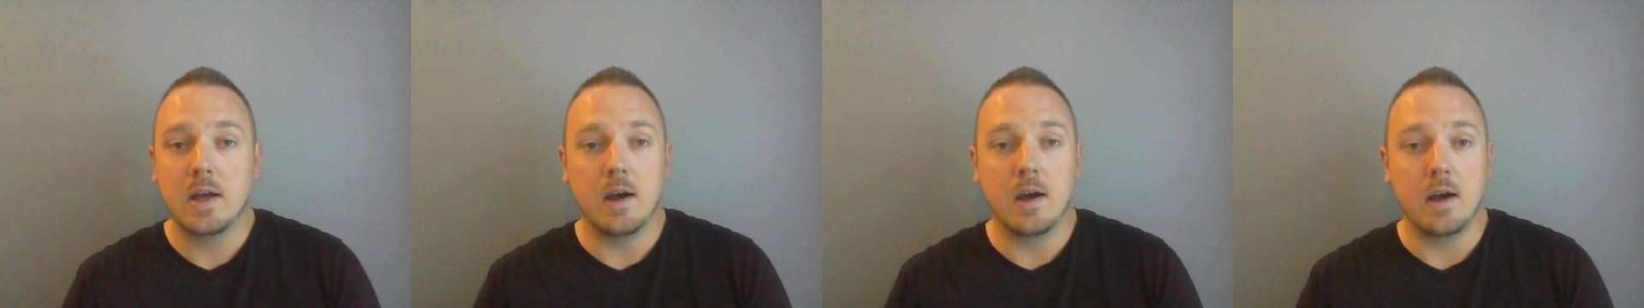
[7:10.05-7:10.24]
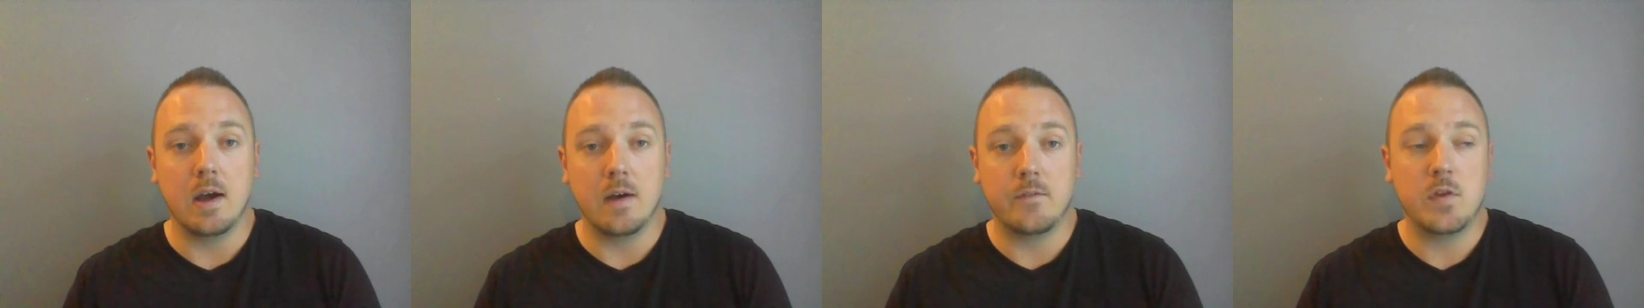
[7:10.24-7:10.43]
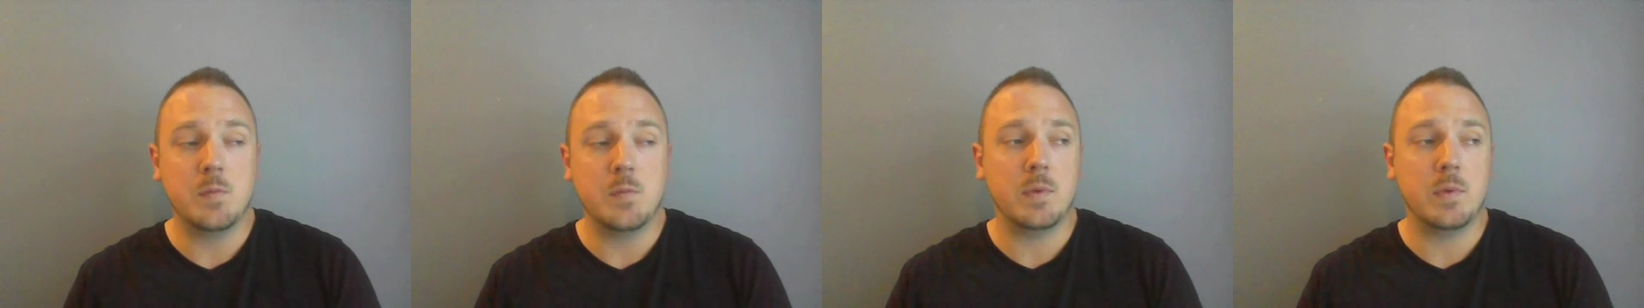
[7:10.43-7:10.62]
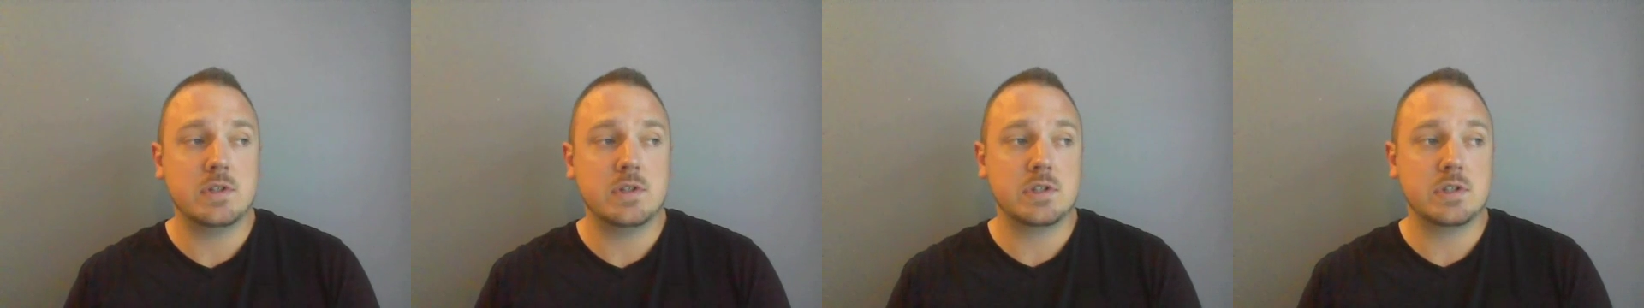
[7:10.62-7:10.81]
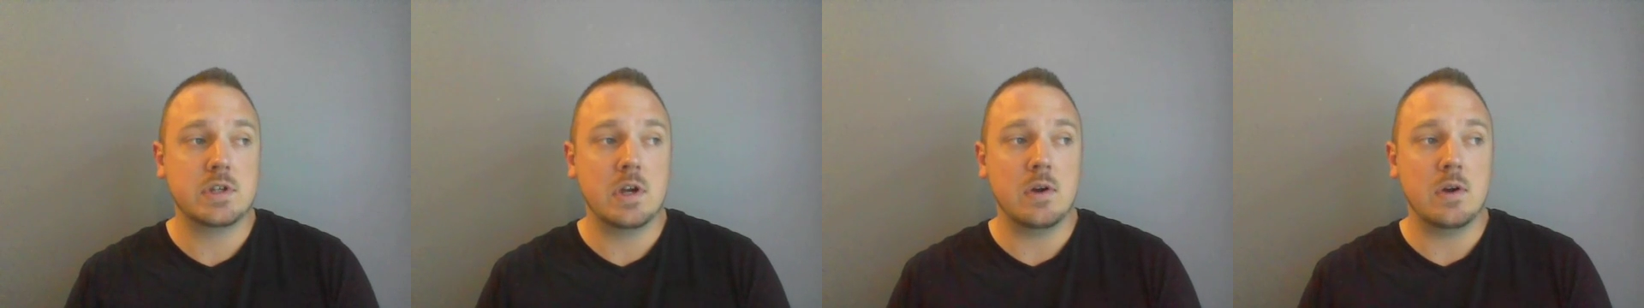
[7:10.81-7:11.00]
A few
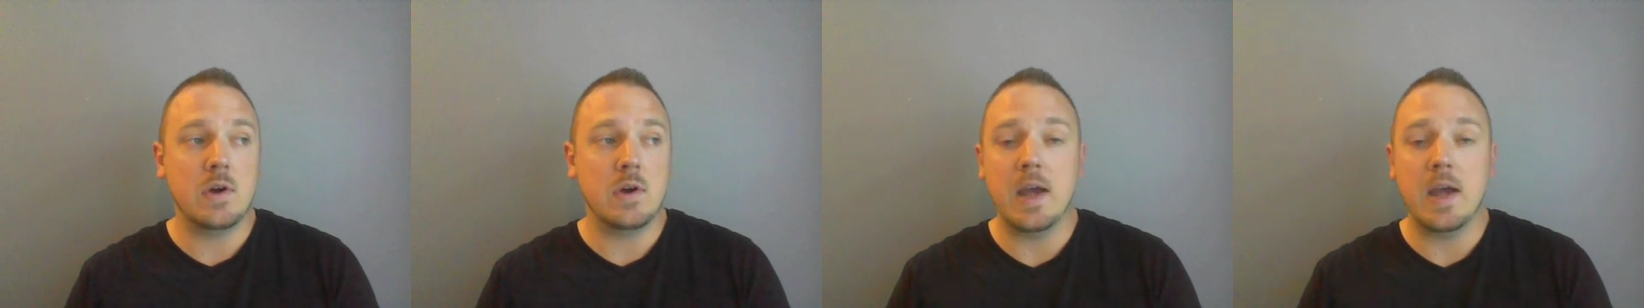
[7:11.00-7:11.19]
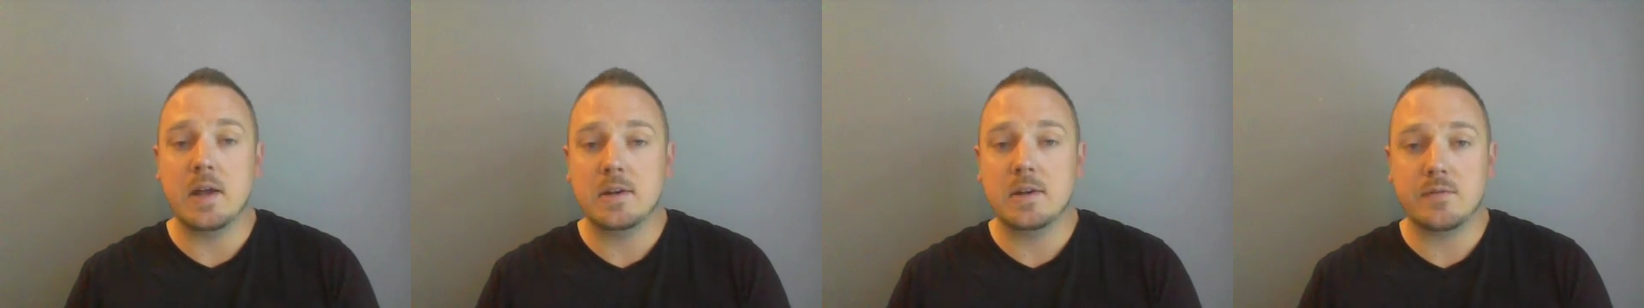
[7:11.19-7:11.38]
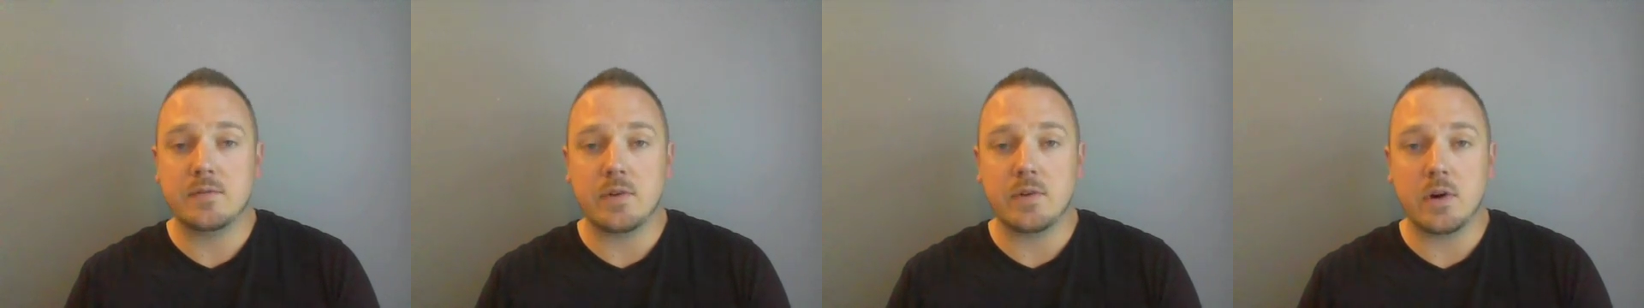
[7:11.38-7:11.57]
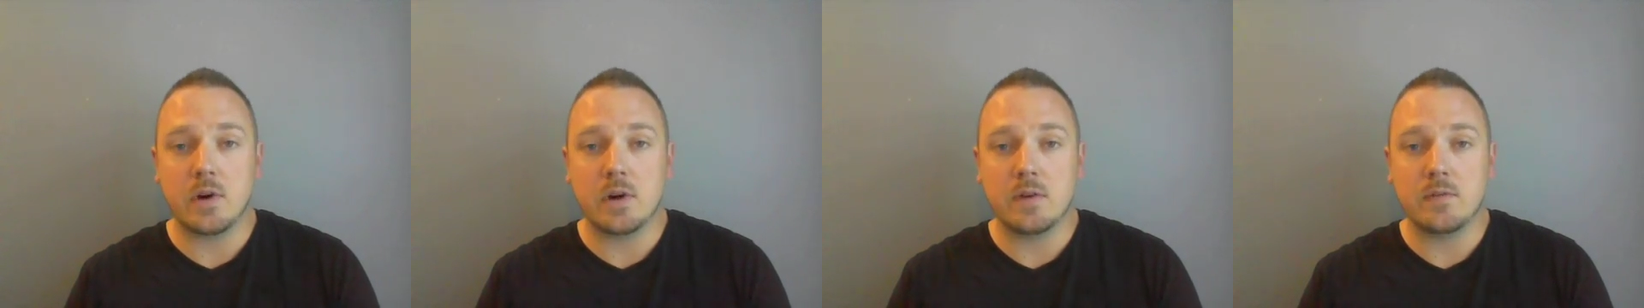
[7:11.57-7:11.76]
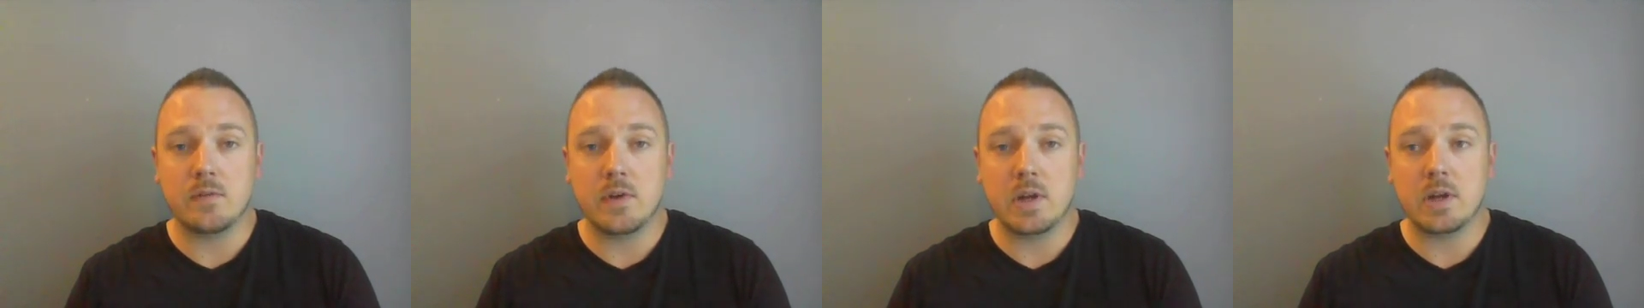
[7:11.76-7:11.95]
months ago, I had never
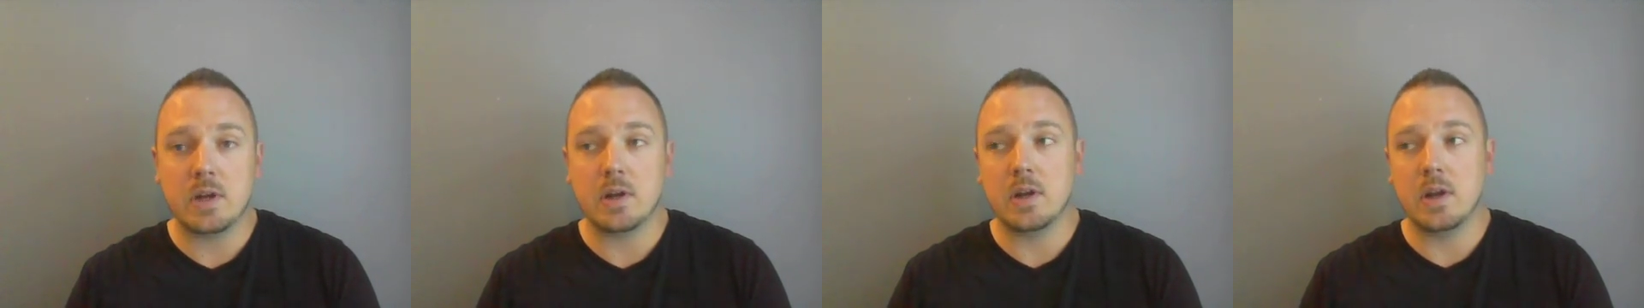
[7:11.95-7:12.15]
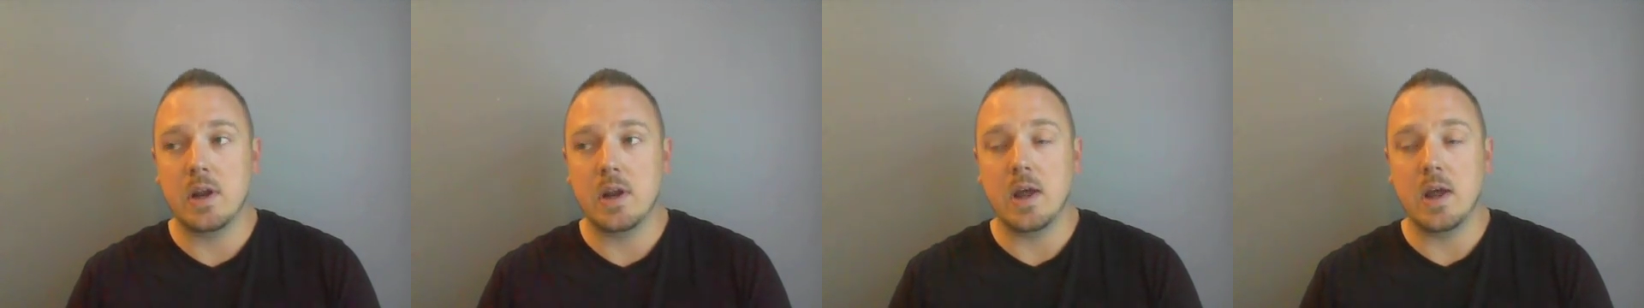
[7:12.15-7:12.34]
heard of it.